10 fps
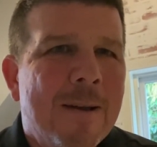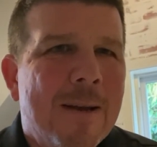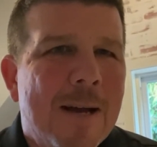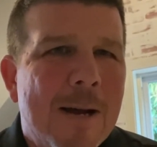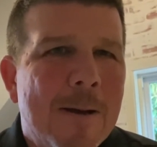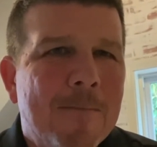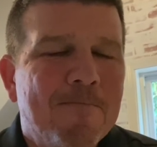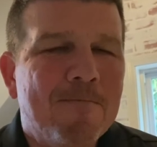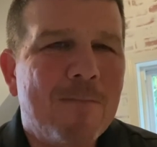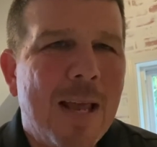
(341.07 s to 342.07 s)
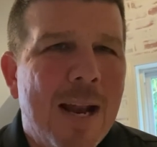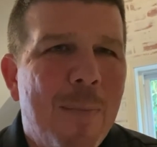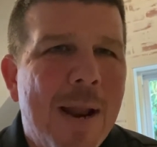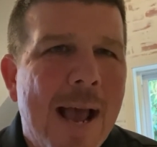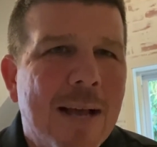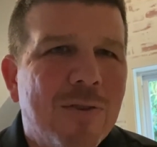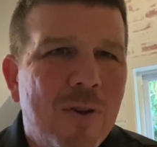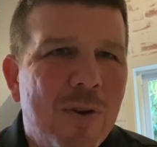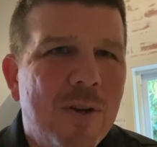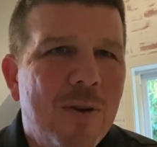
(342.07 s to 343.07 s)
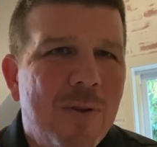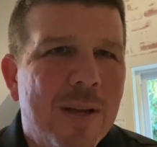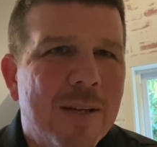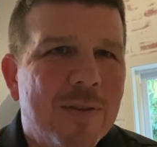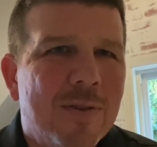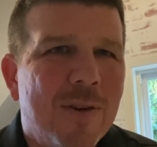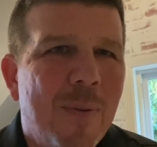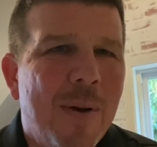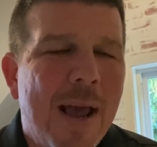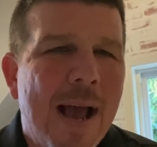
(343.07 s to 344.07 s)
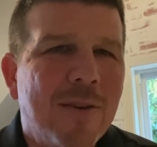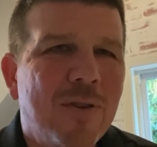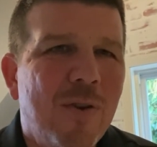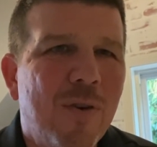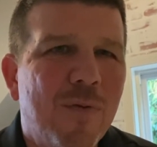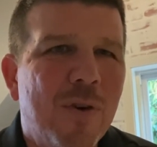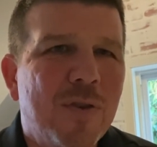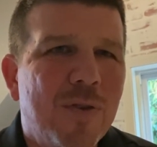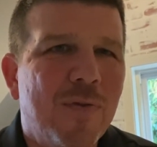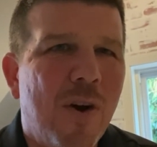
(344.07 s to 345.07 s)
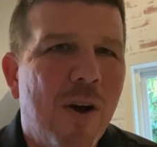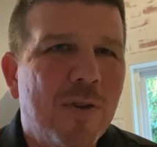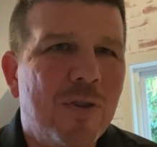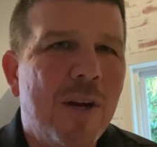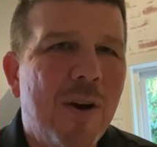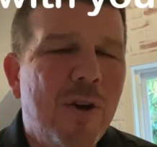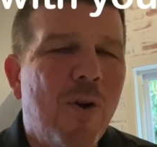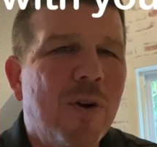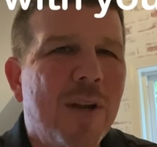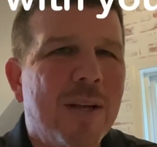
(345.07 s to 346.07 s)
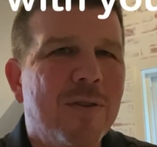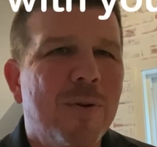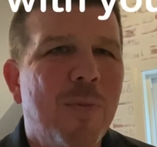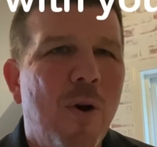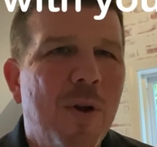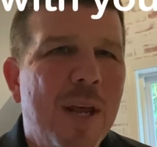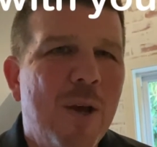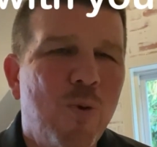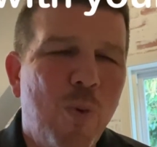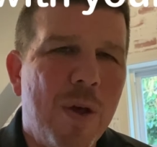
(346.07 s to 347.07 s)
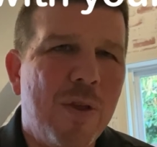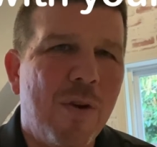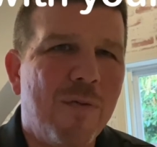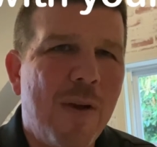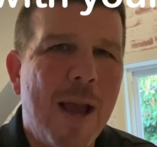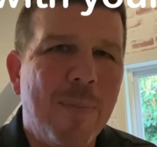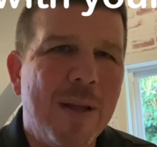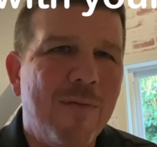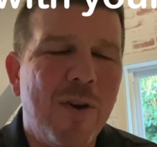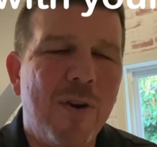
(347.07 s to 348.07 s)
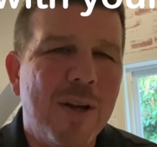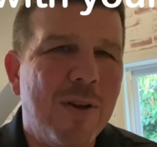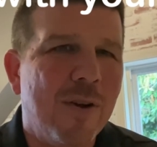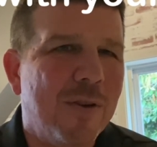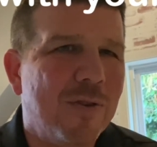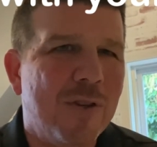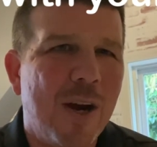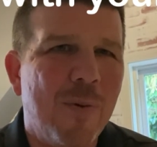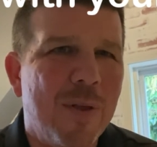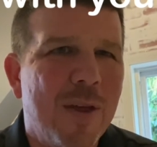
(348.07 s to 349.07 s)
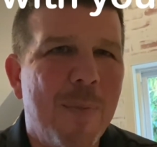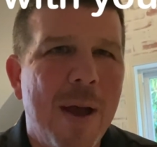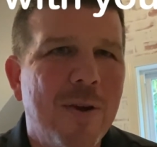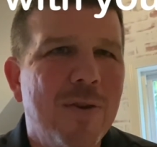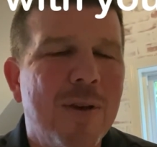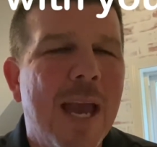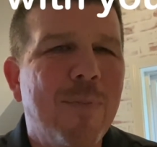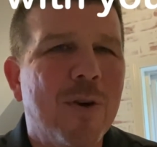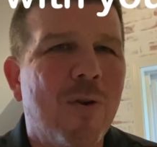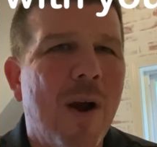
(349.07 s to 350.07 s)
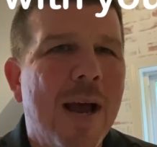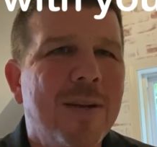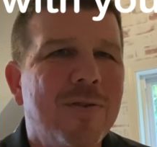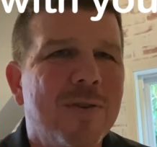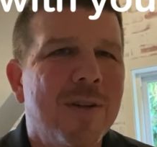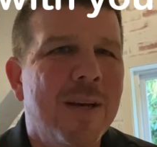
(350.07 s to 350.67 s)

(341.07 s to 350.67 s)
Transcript: Um, and I'm going to ask you to do this. I'm going to ask you to, first of all, share your testimony with your family. If you're an adult, share with them how you came to Christ,